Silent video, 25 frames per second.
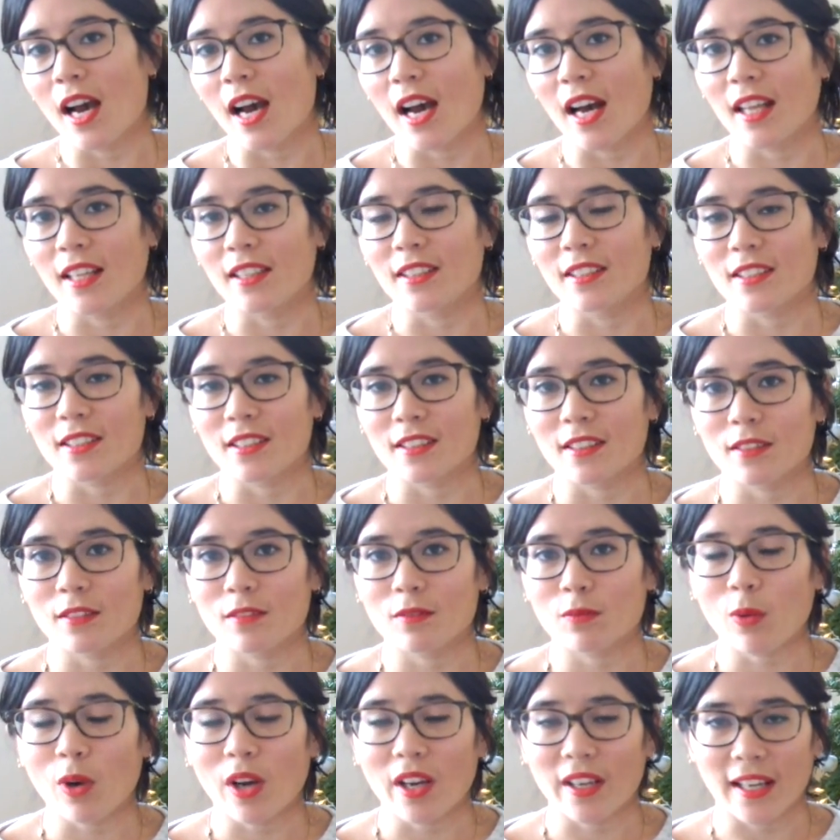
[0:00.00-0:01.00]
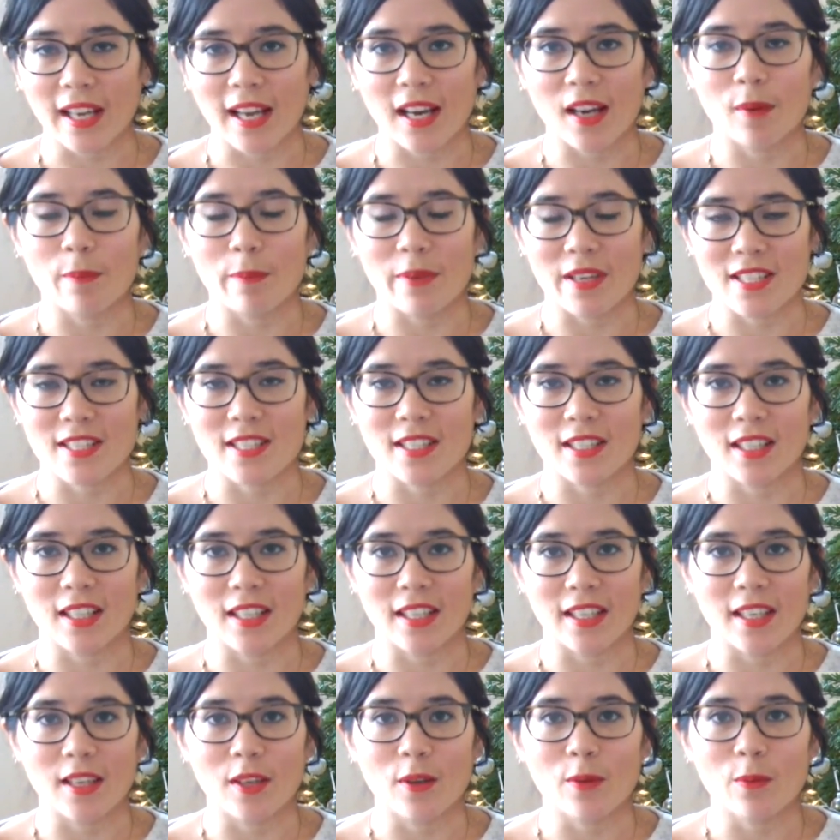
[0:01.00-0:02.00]
and work out
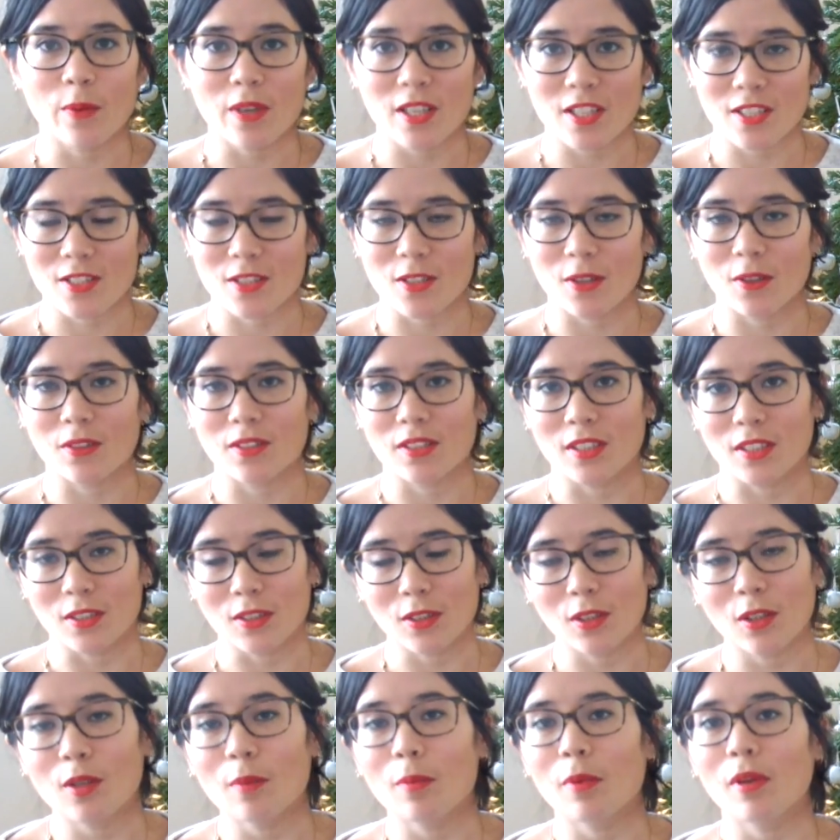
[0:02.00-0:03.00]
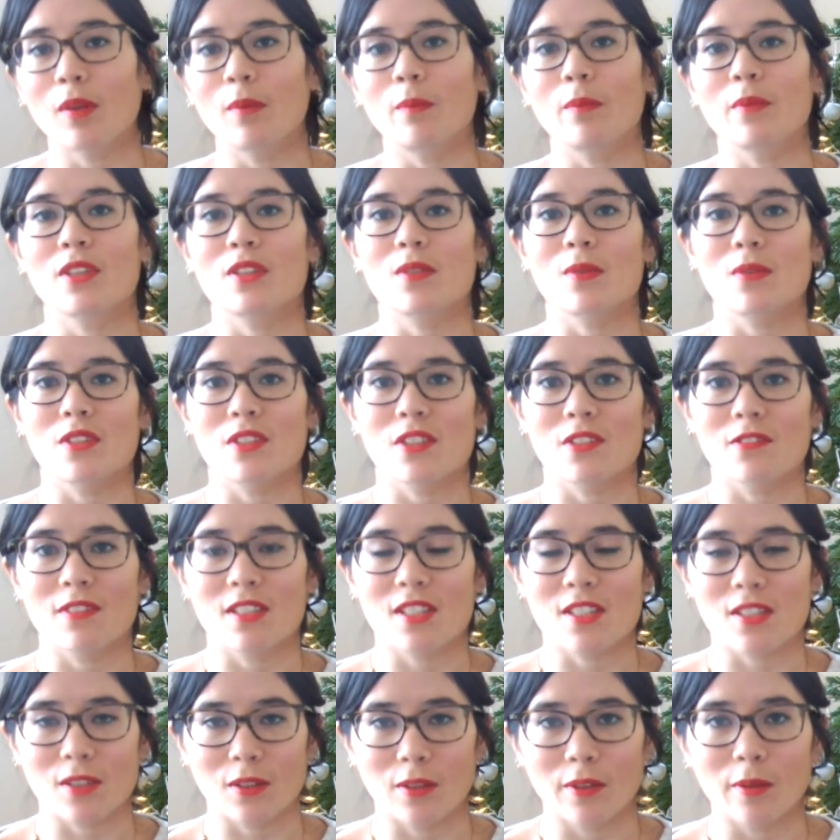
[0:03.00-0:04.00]
basically which salts are soluble and which ones are
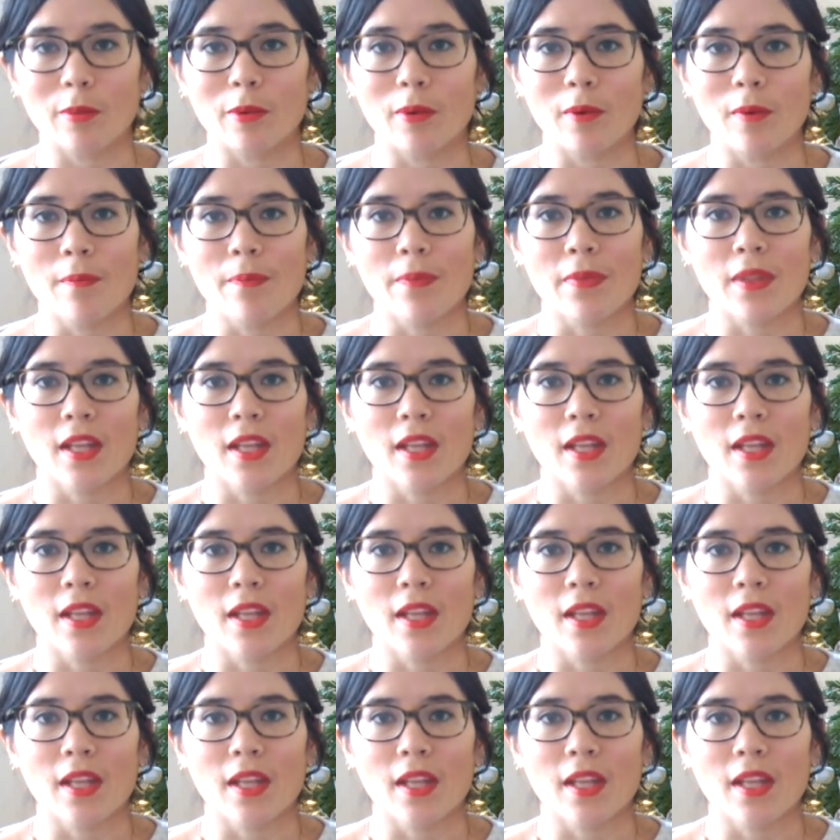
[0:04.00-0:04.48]
insoluble.